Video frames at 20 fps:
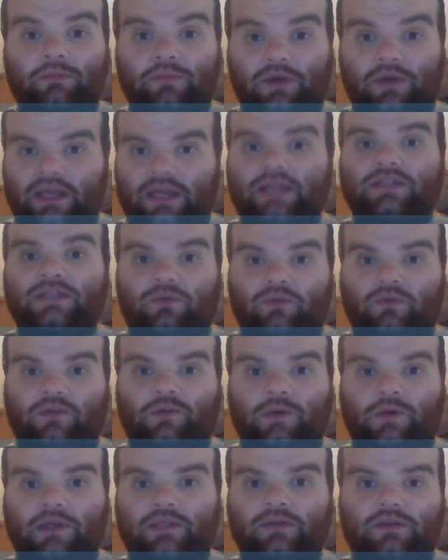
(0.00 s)
but it is a
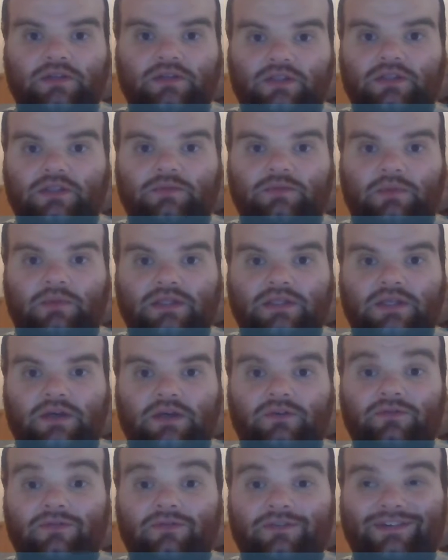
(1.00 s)
request because it's
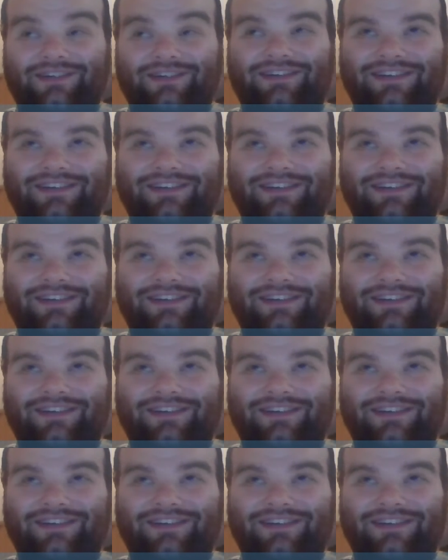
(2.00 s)
myself.